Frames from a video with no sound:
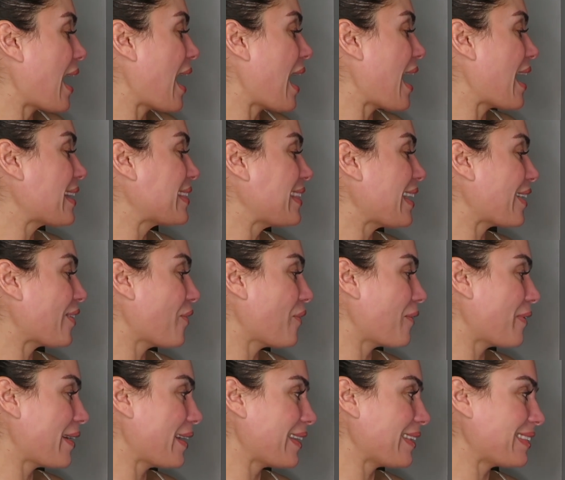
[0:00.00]
I
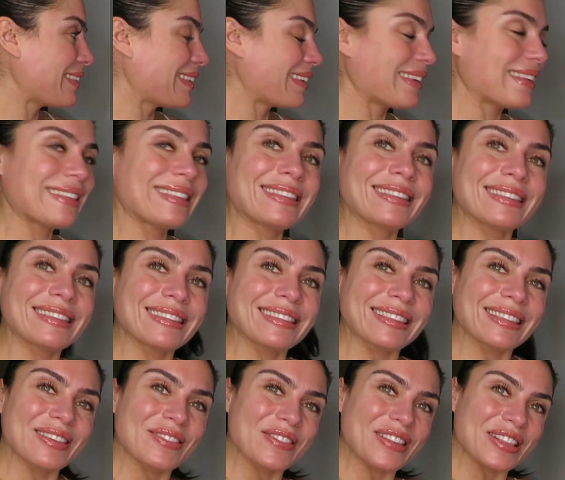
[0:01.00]
decorated
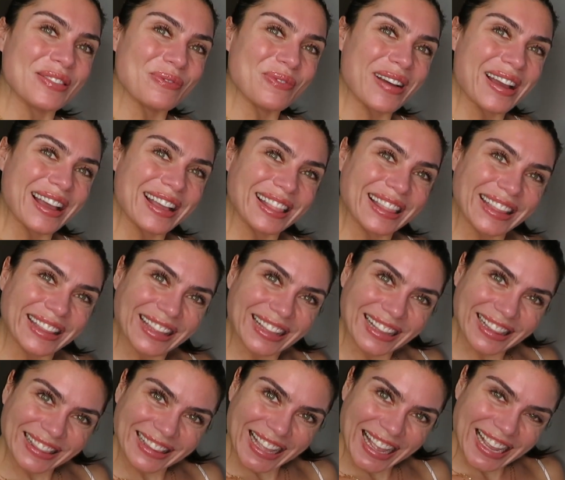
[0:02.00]
with my
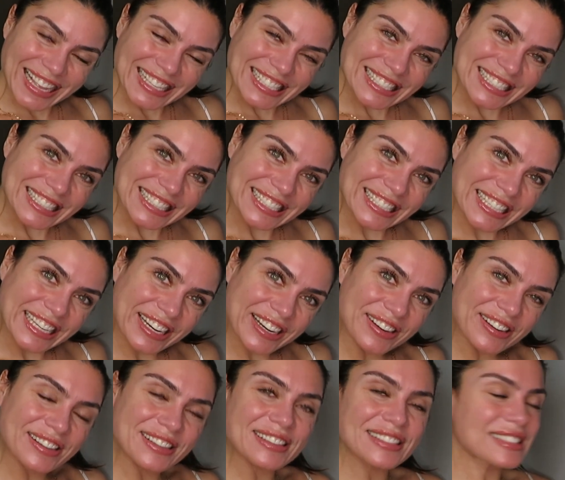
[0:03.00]
little nice
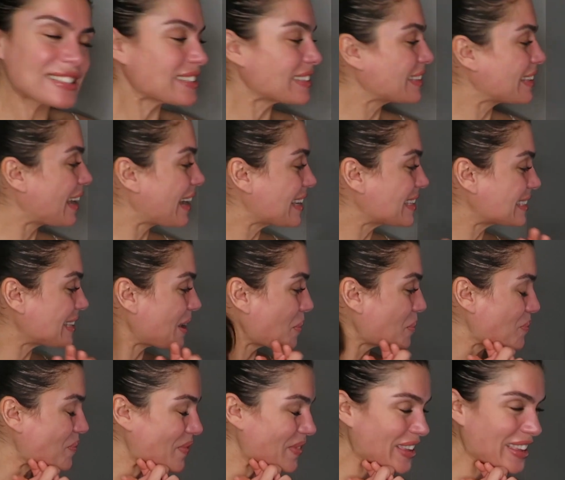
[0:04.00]
stickers, nice
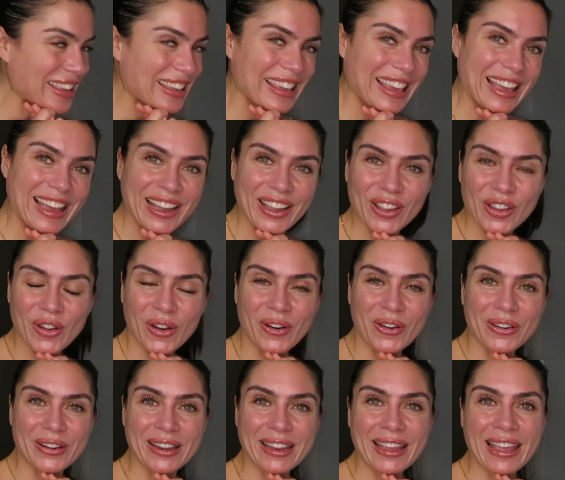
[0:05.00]
and pinky and
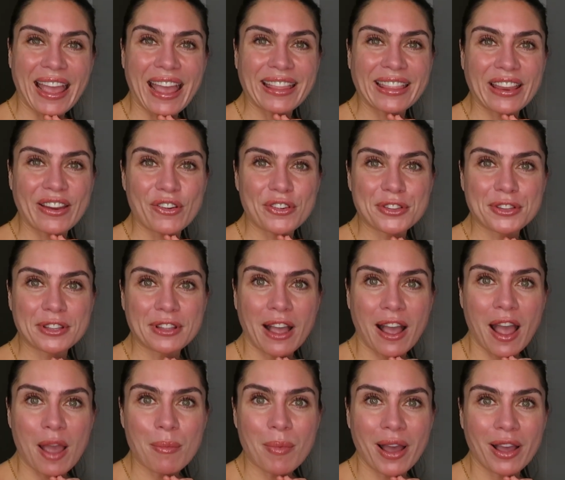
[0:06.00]
girly, and every
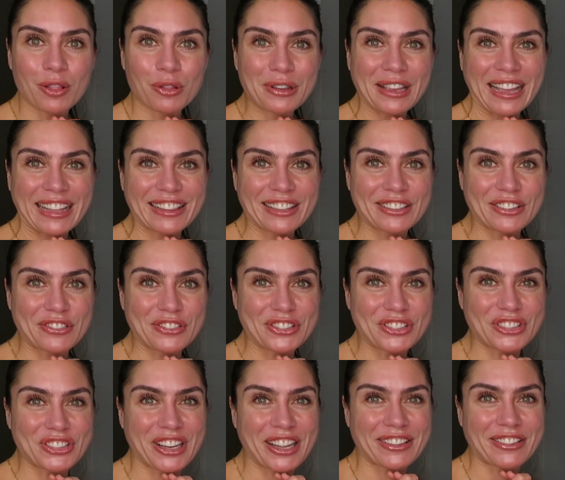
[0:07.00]
time I look at the
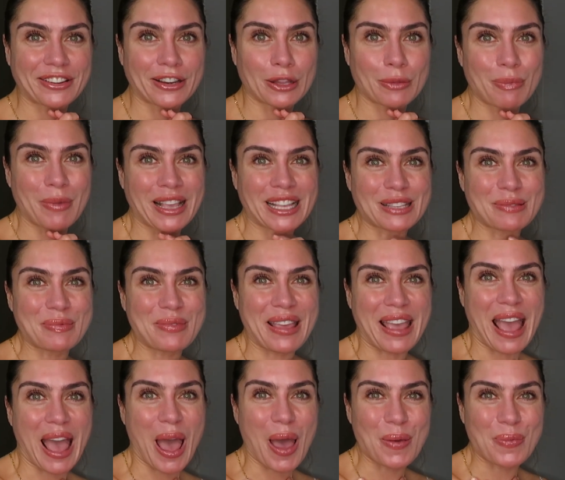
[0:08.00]
refrigerator it makes
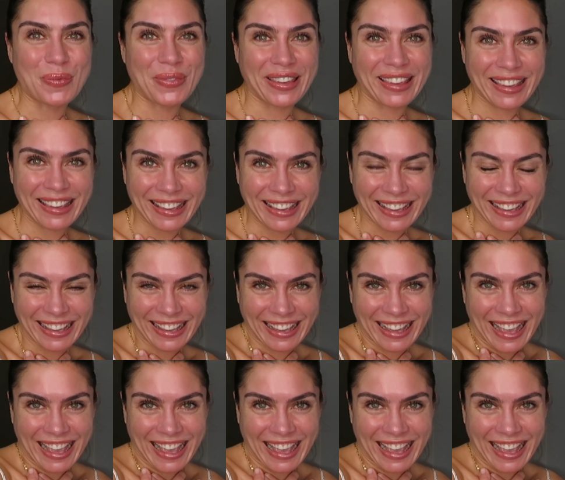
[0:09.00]
me happy,